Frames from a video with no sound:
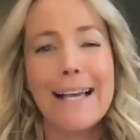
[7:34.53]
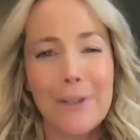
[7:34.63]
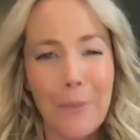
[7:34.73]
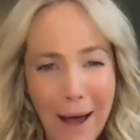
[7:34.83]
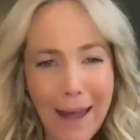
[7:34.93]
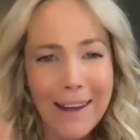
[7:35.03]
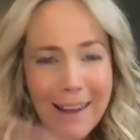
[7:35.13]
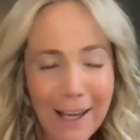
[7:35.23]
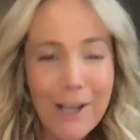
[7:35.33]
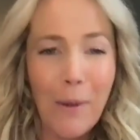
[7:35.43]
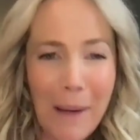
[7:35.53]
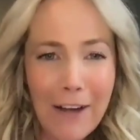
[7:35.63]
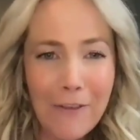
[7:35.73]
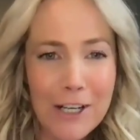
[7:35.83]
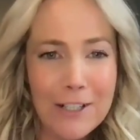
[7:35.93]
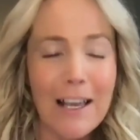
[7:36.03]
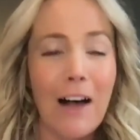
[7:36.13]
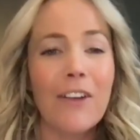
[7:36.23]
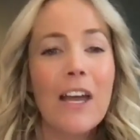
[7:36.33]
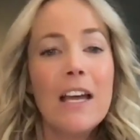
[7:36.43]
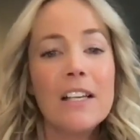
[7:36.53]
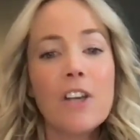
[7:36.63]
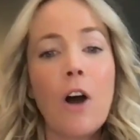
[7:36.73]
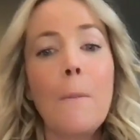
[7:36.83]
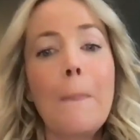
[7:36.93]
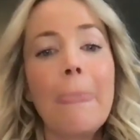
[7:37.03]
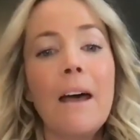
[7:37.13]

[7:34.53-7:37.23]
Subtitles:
Yes, it would. Go make it for yourself. So,